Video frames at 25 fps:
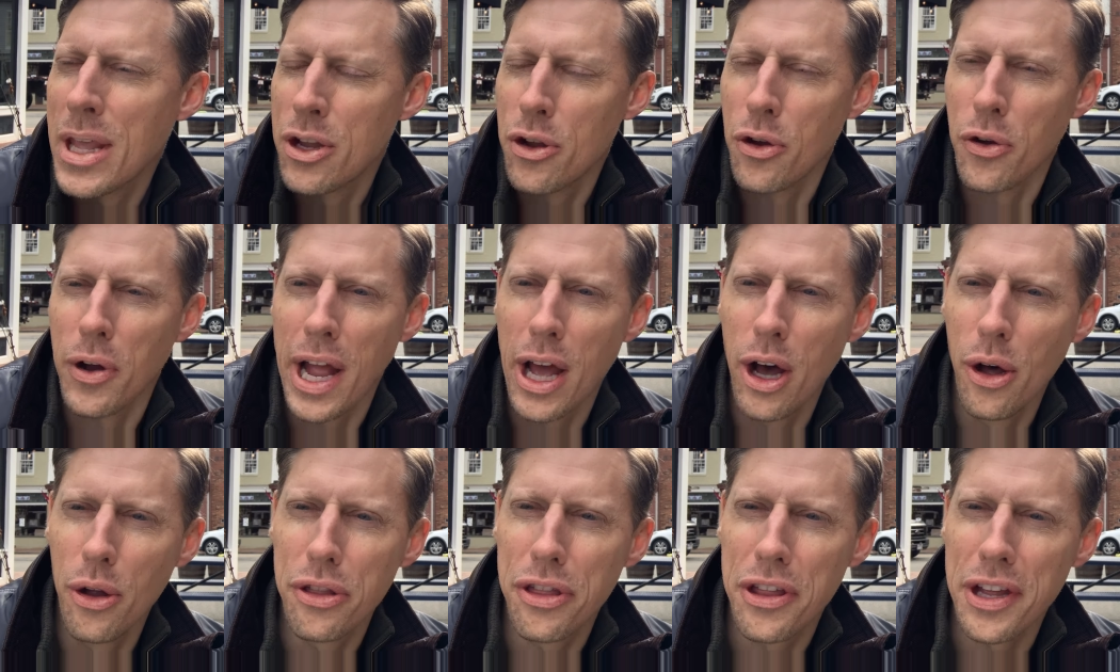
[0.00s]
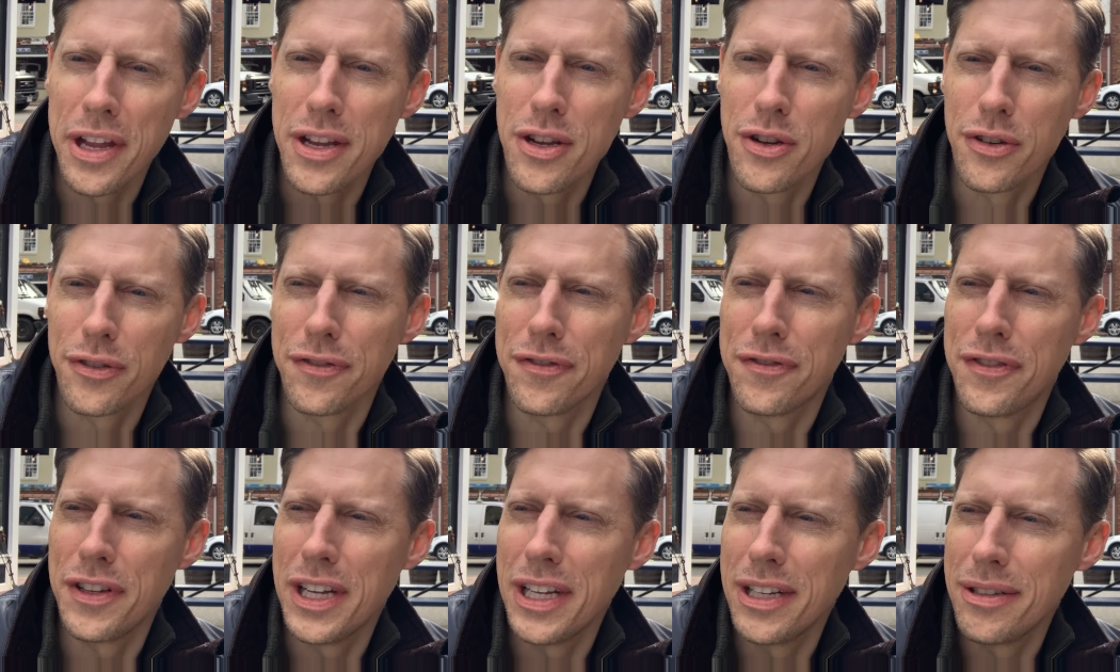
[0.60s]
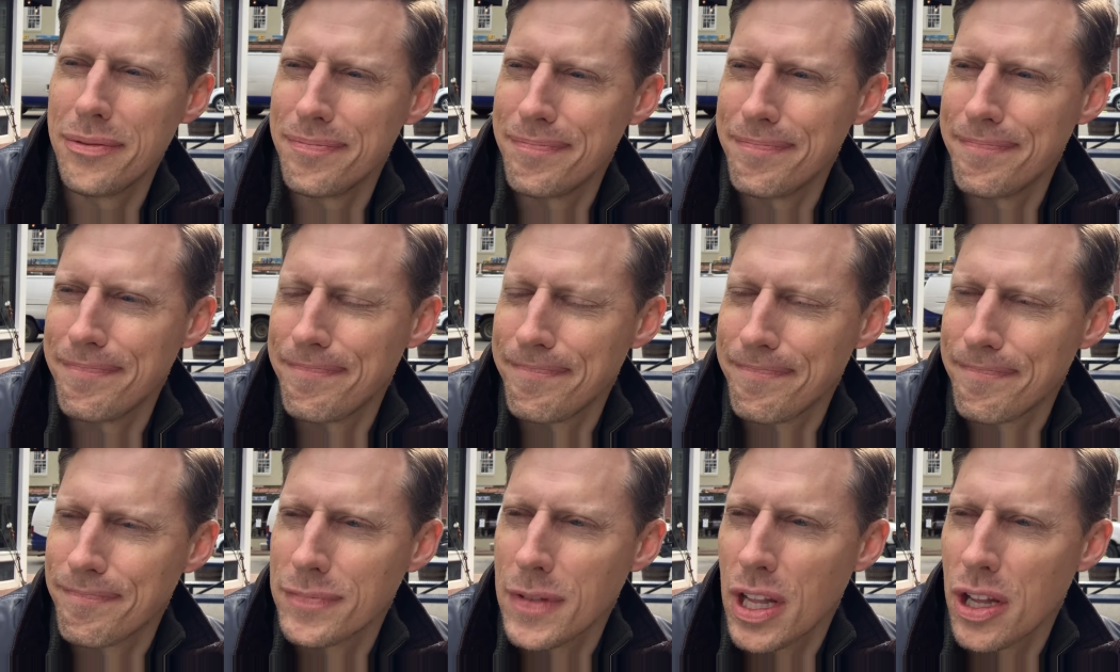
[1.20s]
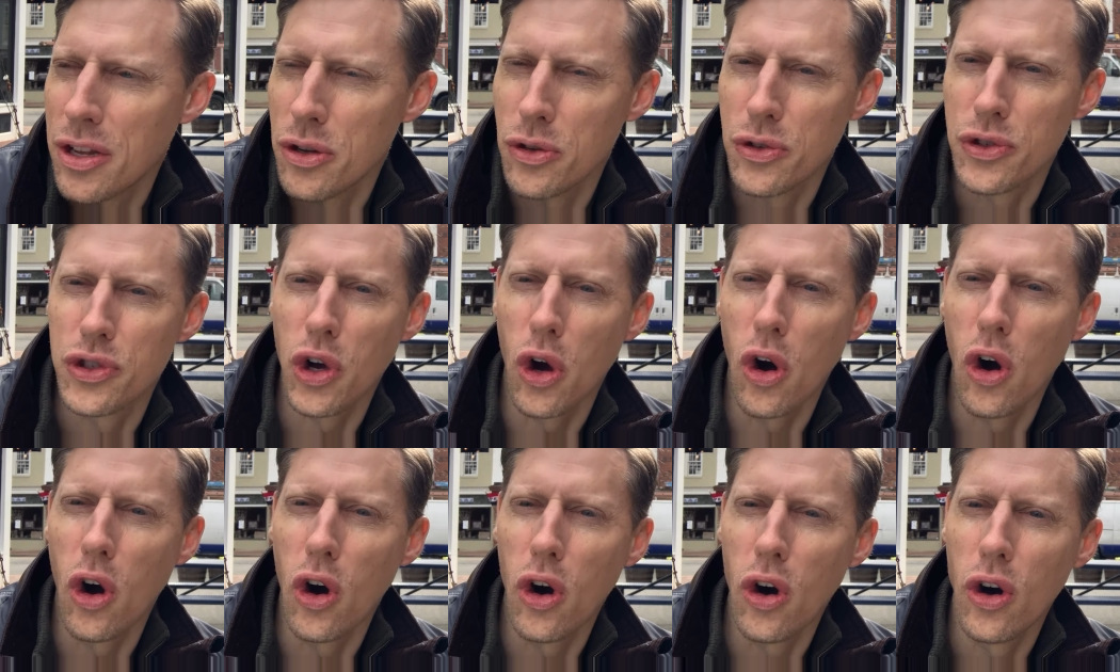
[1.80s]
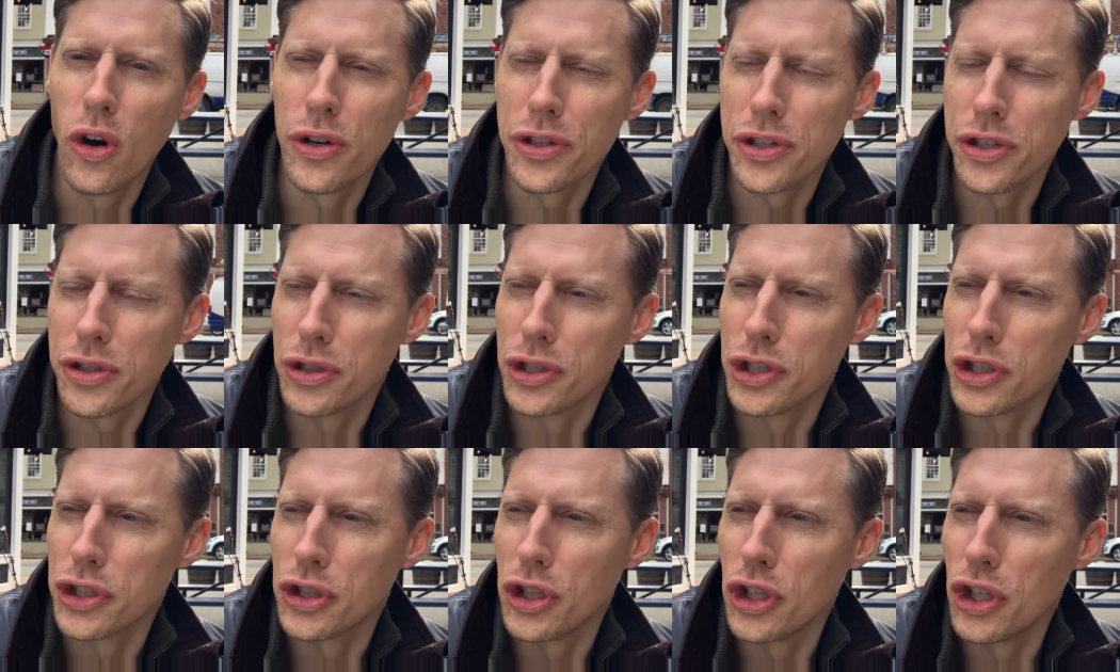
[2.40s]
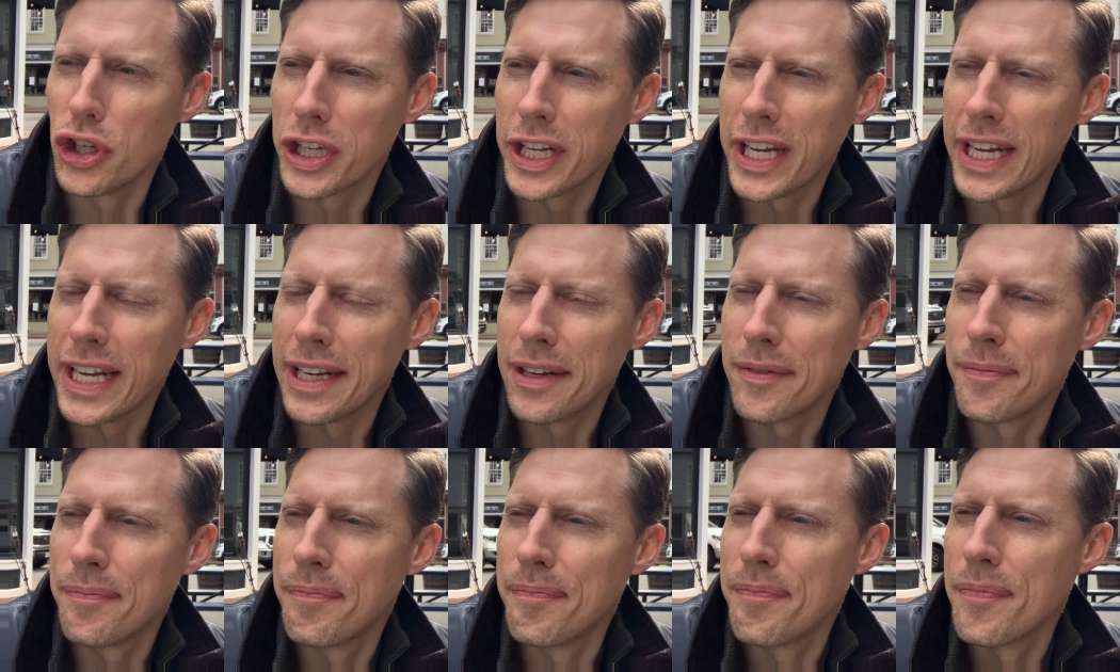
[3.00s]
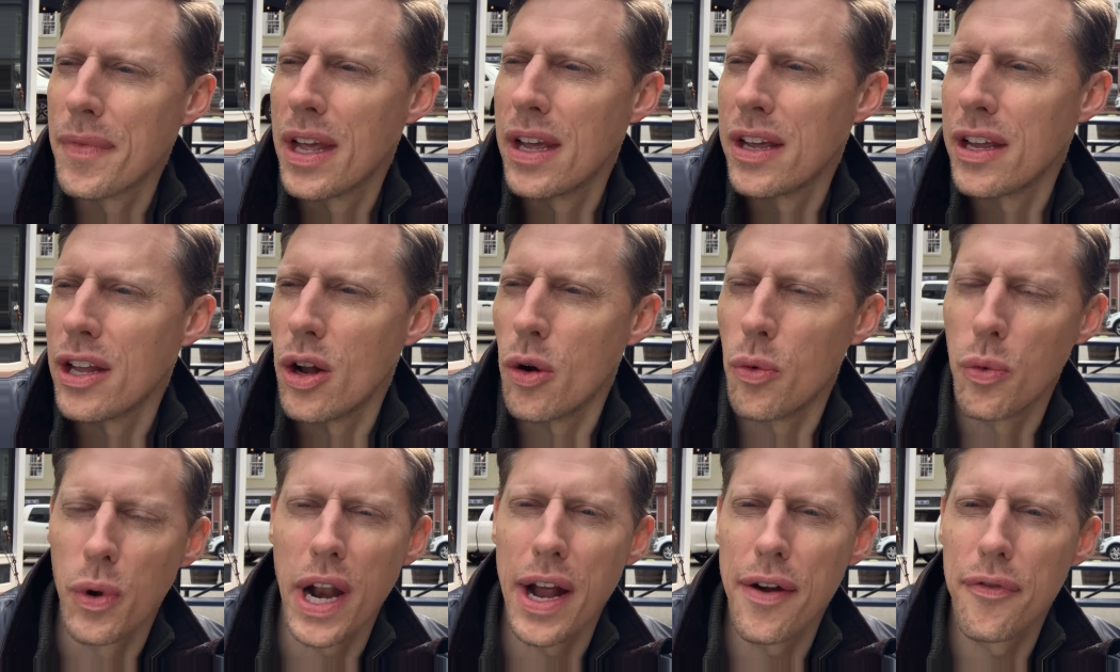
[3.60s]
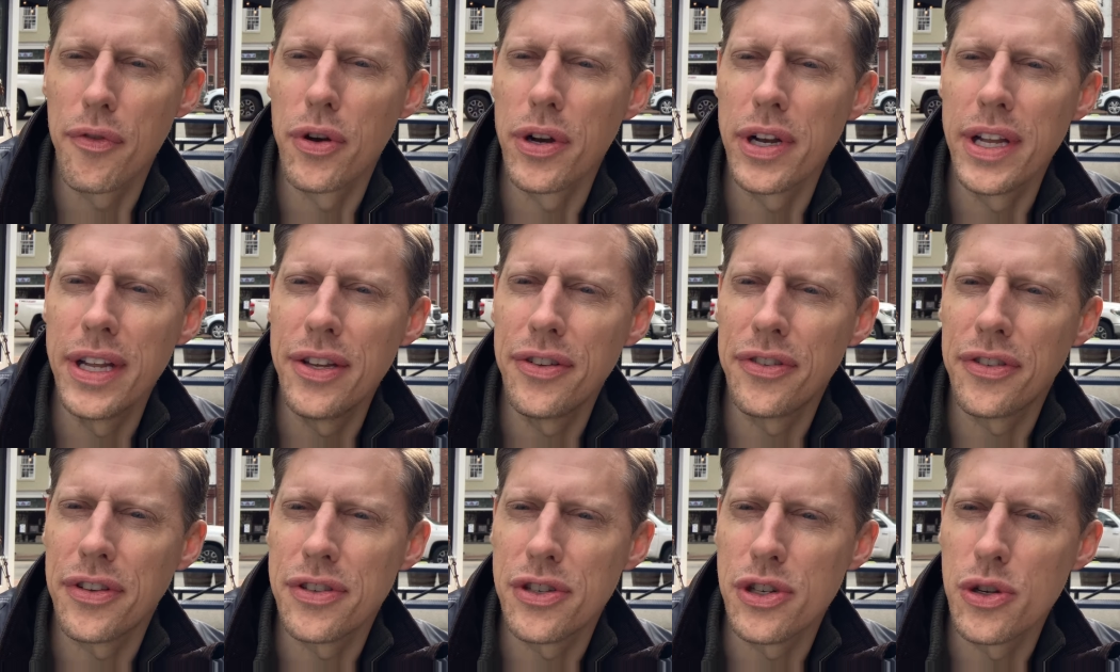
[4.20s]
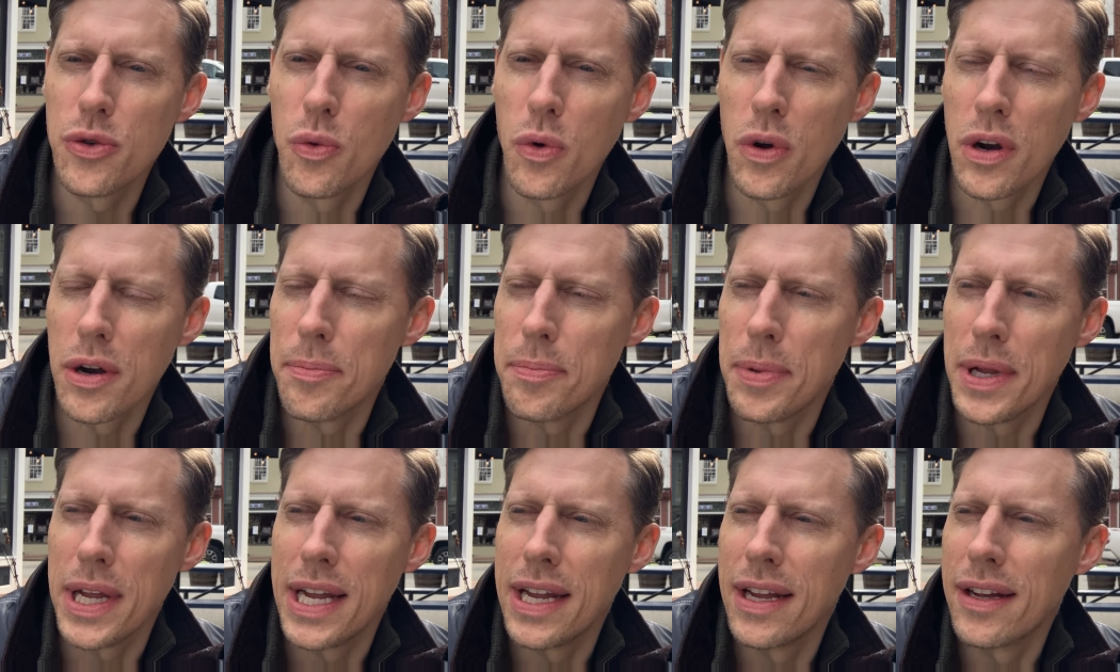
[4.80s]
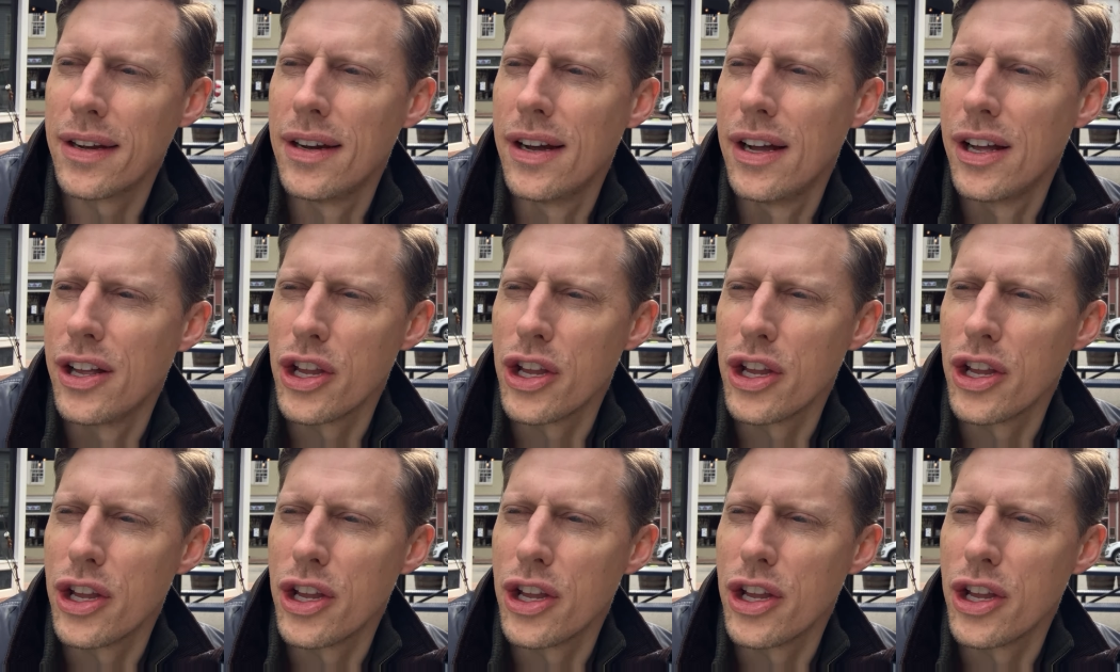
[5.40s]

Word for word: you're healthy, you're fit, you're tall, you're good looking, you know, whatever it is that you want to be,